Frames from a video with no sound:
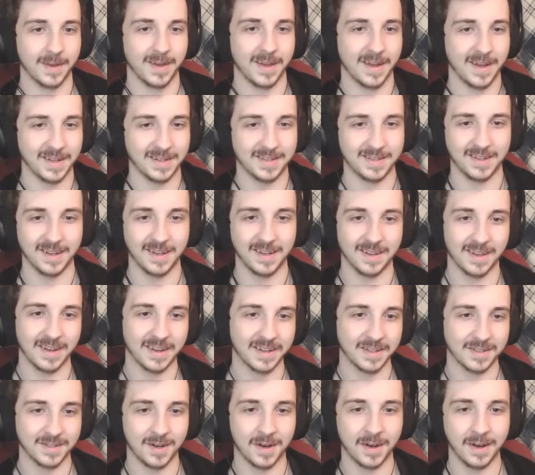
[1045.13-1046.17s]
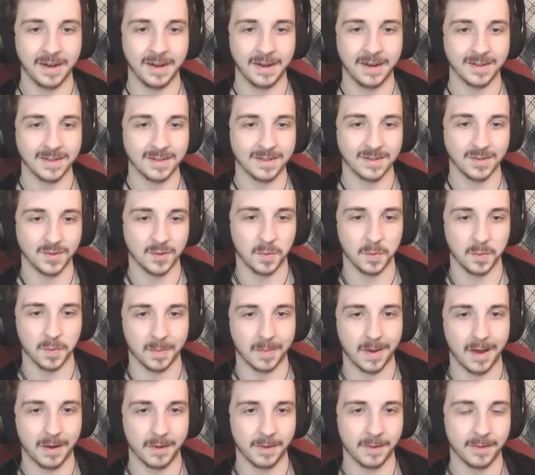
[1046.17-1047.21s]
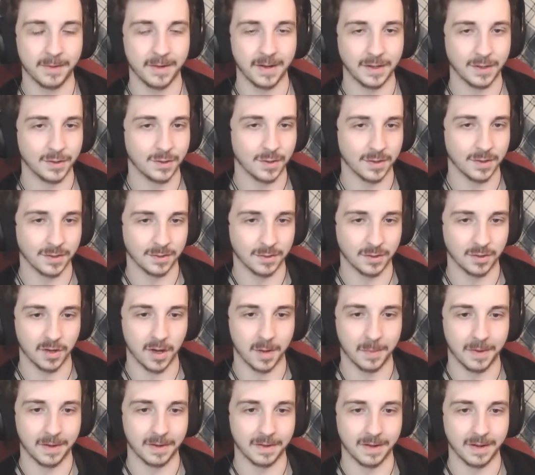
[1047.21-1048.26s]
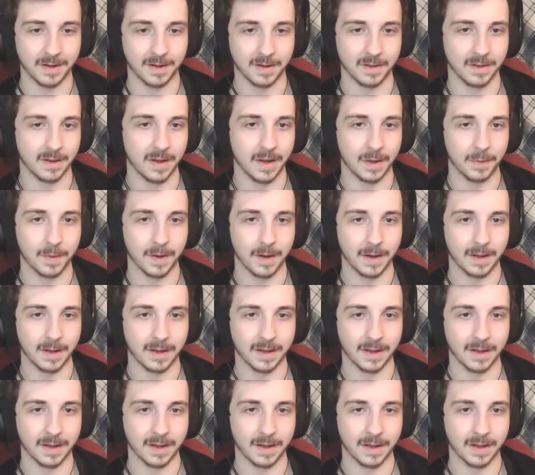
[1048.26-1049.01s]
It doesn't super matter. It's just a shaman at the end of the day, right?